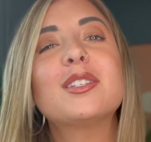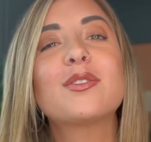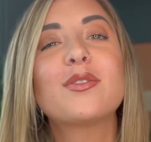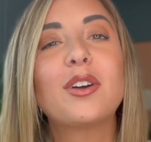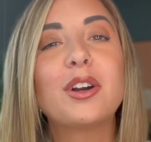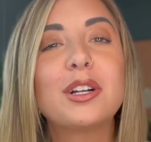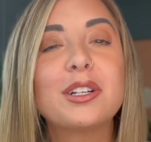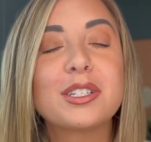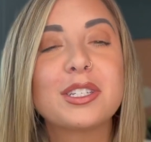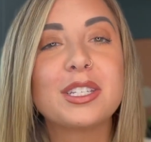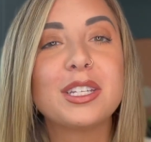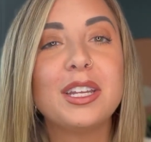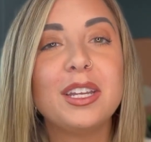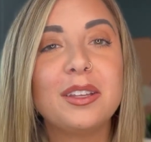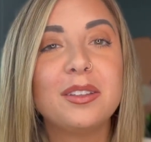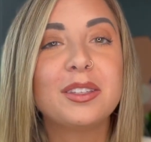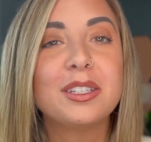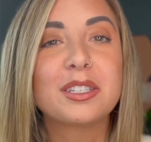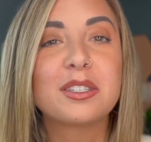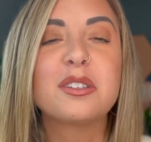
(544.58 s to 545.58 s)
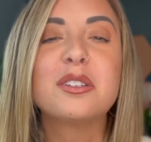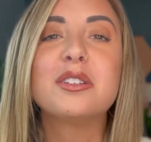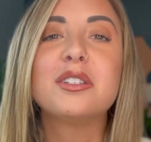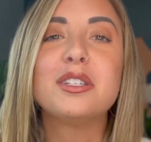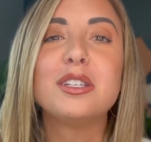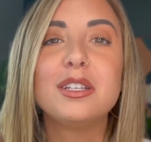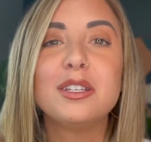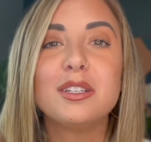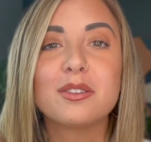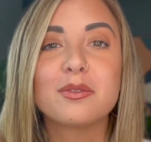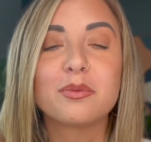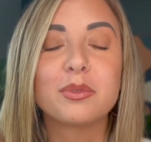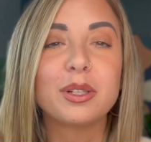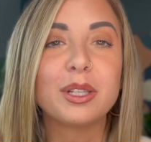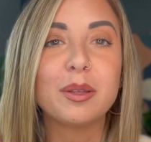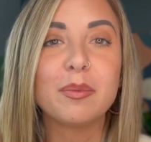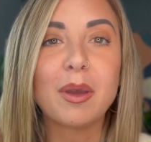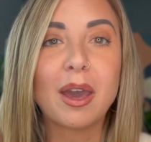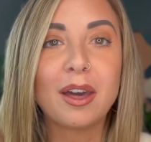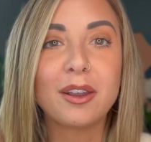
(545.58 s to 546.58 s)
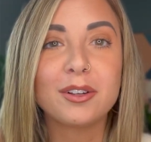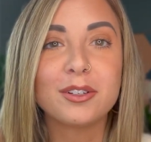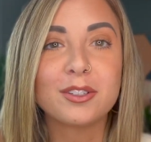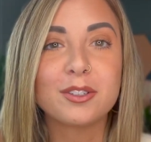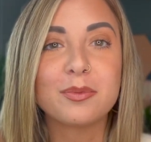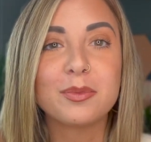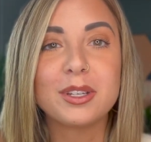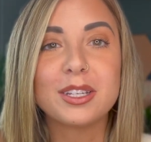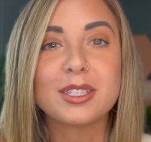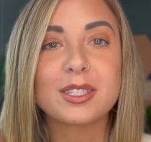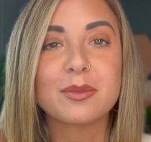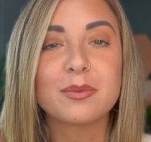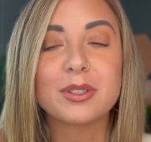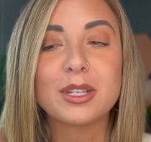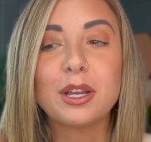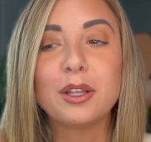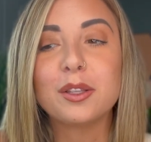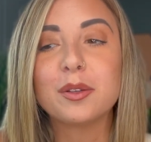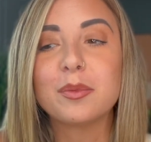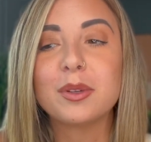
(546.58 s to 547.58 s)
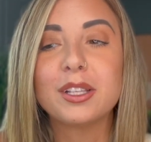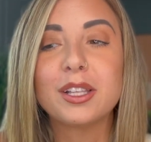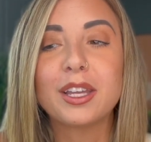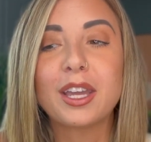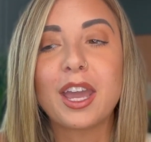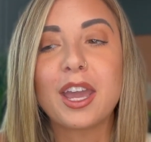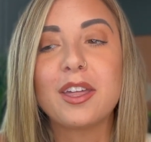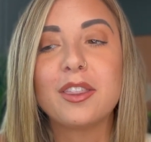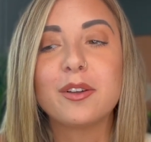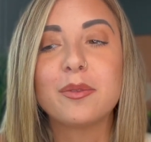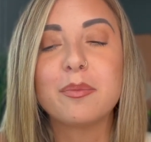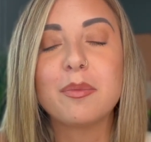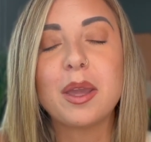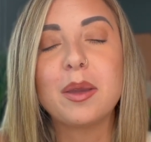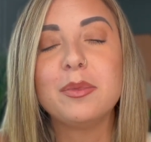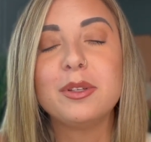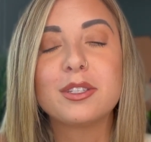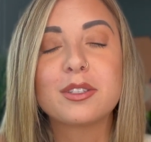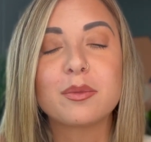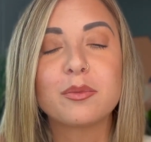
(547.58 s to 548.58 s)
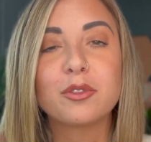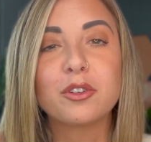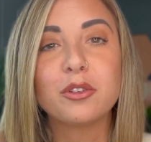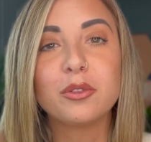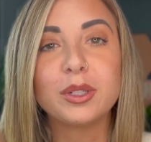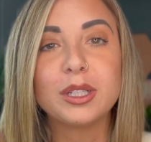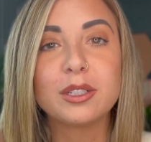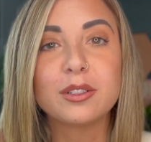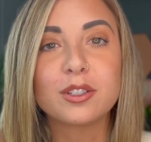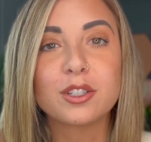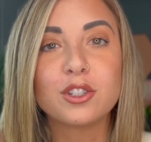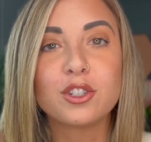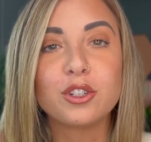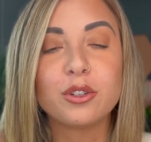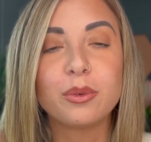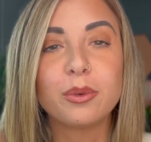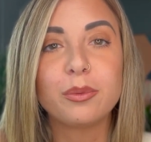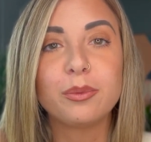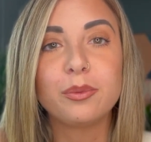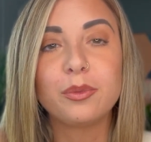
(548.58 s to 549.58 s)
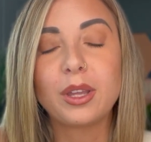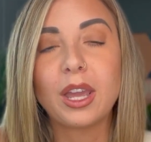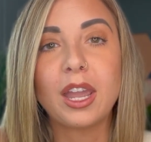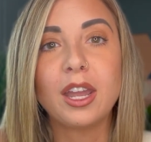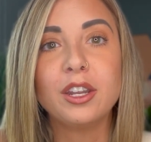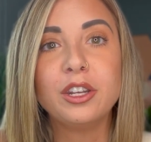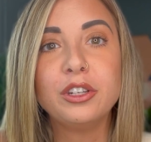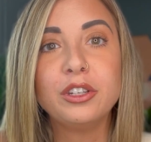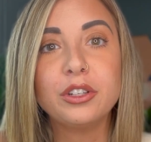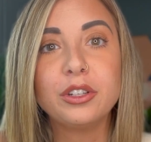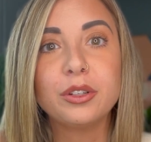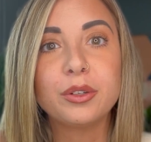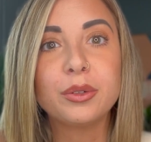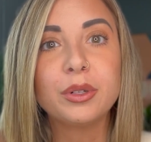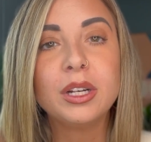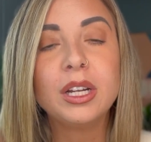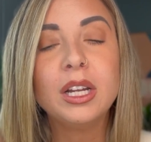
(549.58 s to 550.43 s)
far as this disease really mattered to me, as I'm telling me like, hey, there may be some careers that you can't do.